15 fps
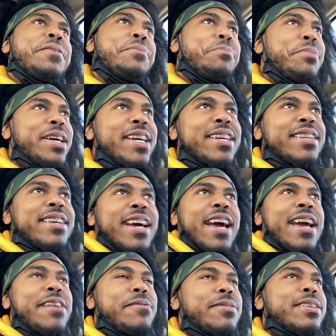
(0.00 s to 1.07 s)
but
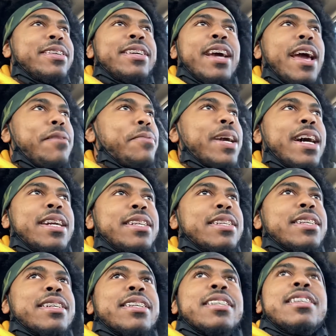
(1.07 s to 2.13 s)
hey, we hey, we got it
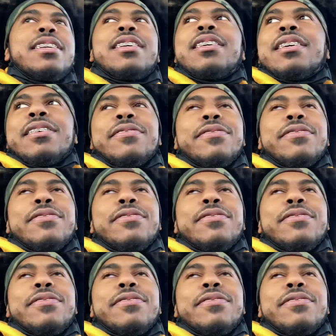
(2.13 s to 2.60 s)
done. You